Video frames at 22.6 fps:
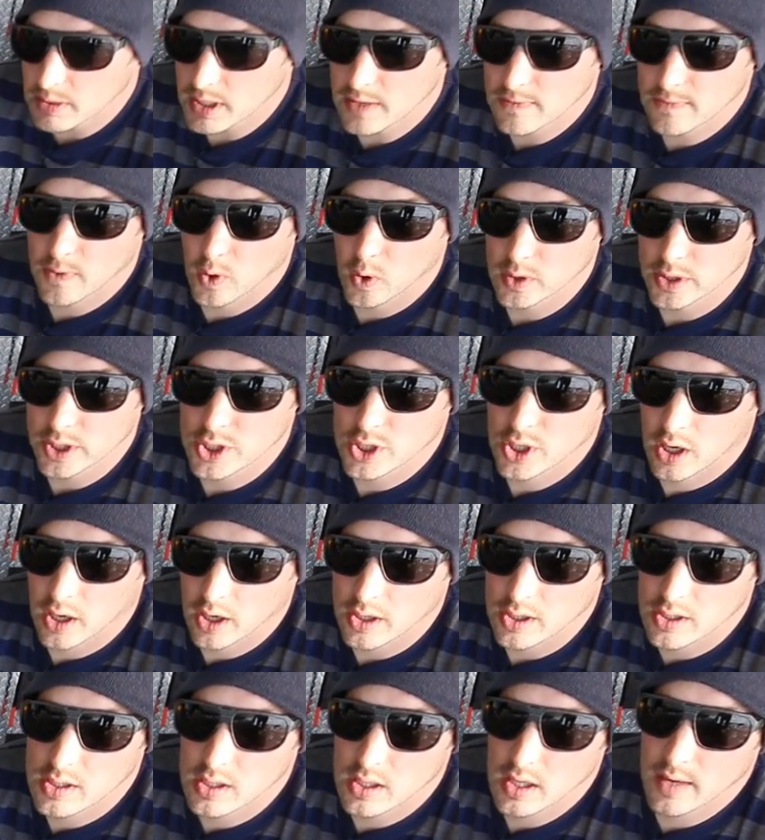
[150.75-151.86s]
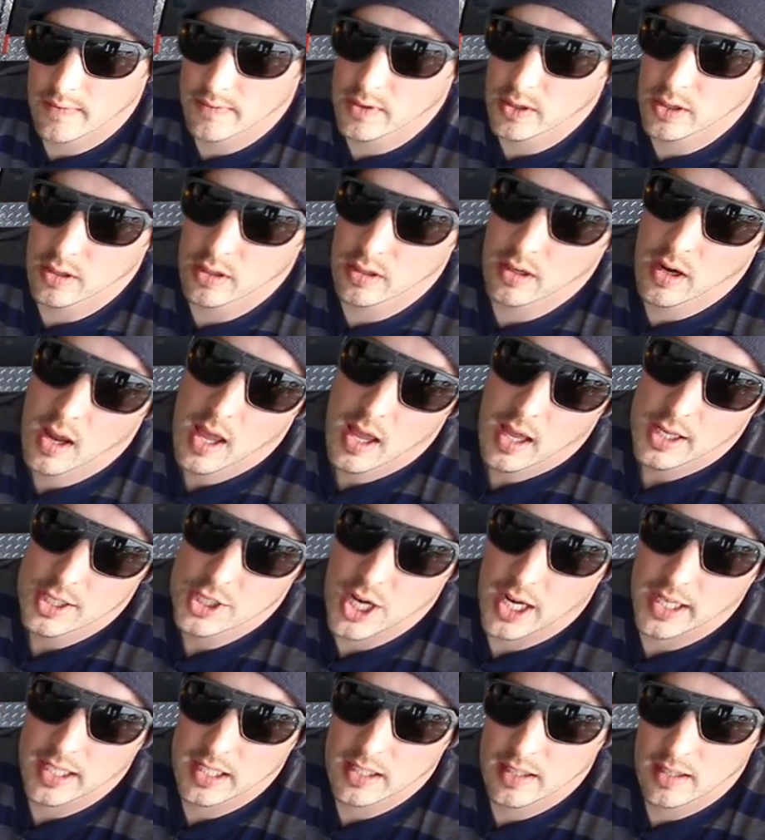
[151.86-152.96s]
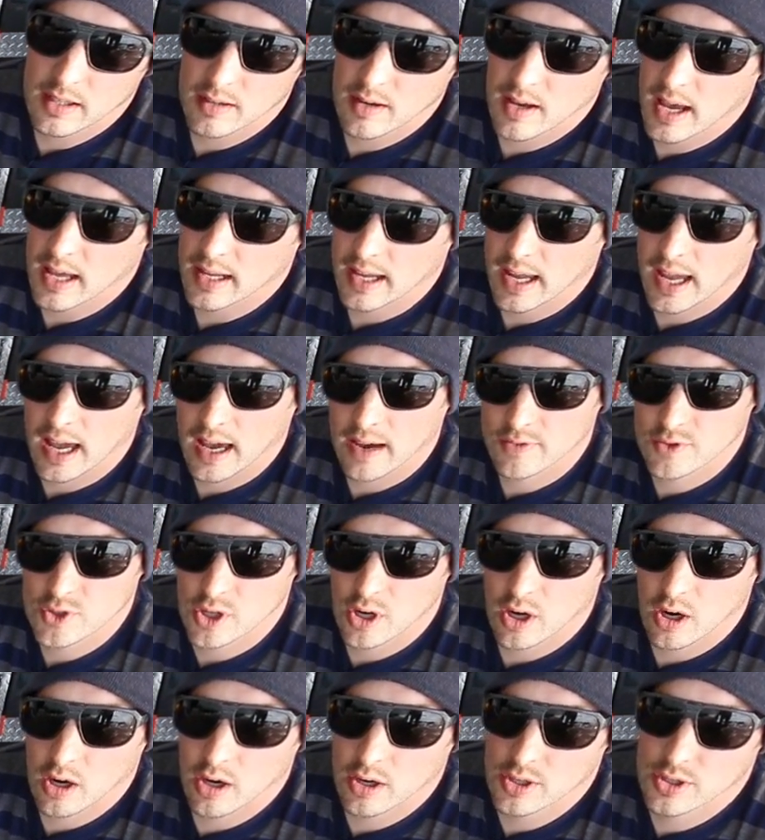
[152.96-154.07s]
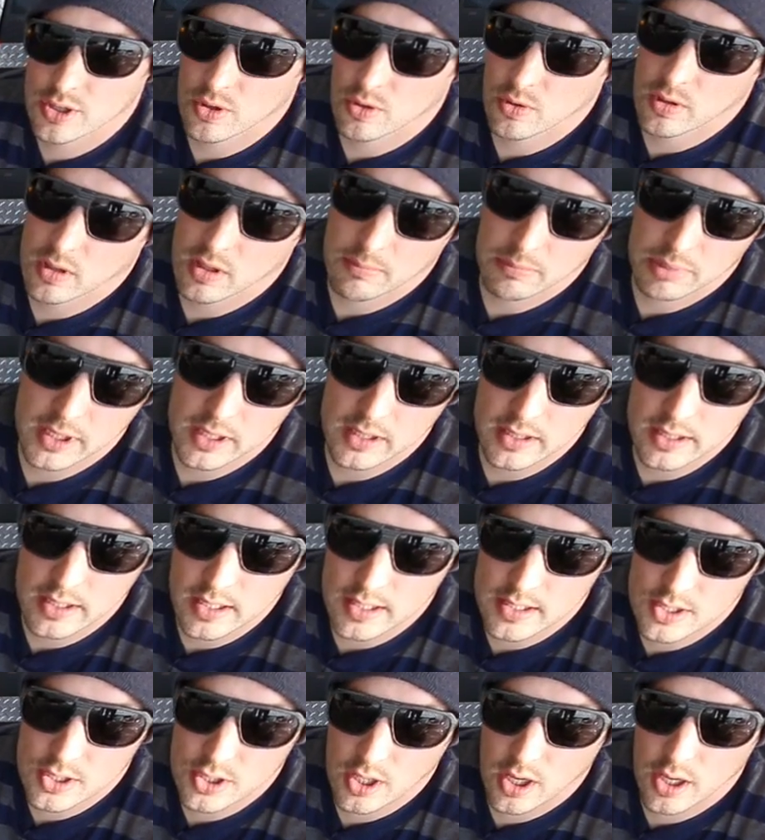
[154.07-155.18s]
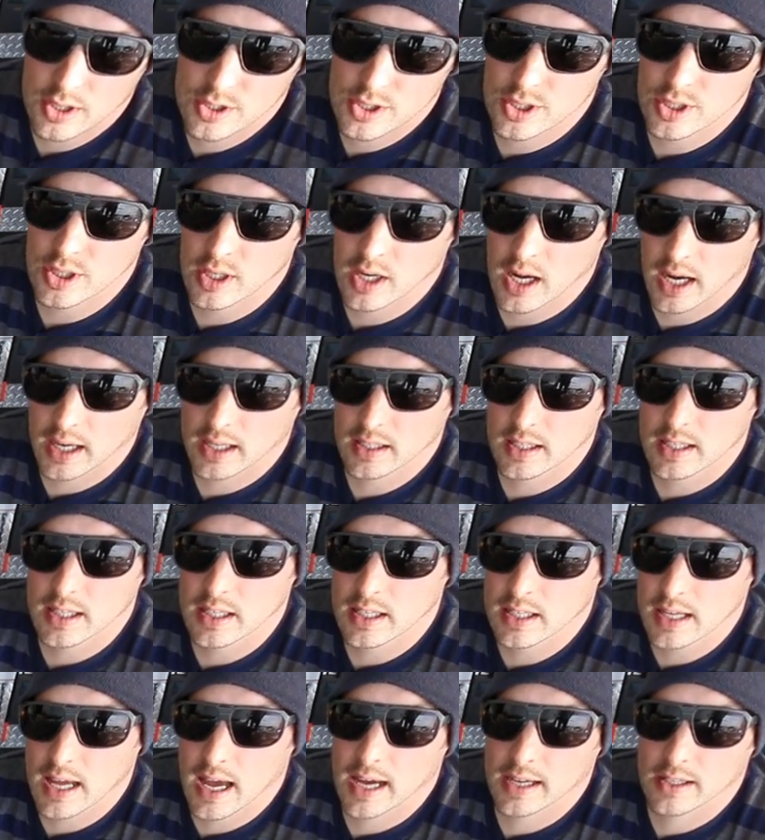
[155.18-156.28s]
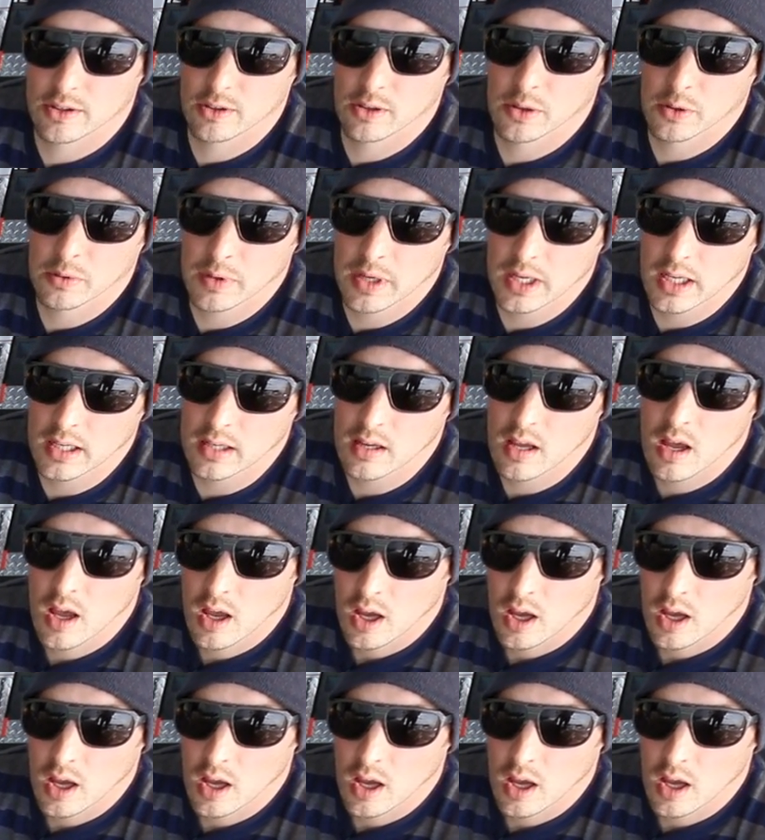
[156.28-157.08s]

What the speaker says: be fully charged. If you're checking it at a half charge or completely discharged, you're not going to get an accurate reading.